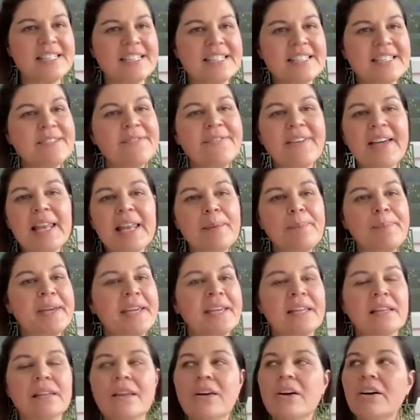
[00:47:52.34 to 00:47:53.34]

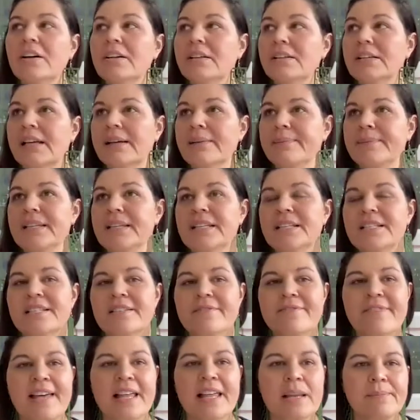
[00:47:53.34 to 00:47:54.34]
developing a lot. I'm in a
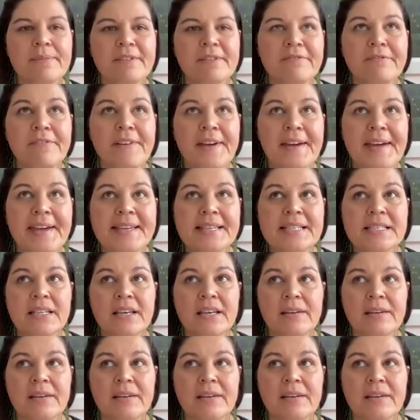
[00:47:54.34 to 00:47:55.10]
development phase.